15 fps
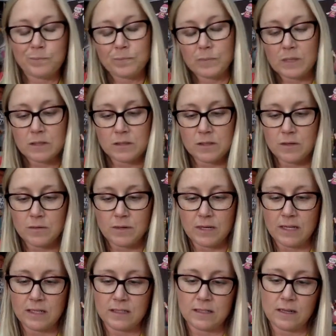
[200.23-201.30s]
There's no
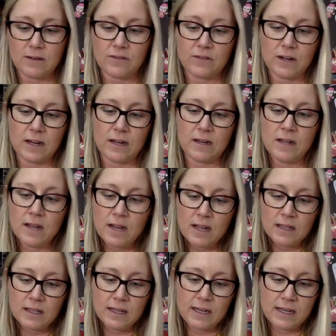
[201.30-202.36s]
need, said Fred.
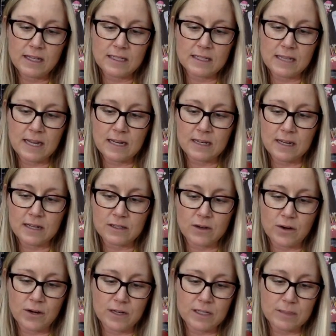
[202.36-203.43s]
Lady Islanda has
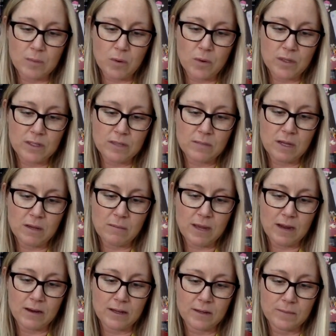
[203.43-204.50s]
already spoken to me
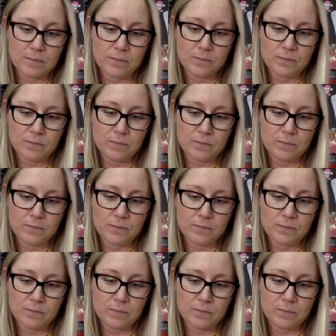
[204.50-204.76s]
about it.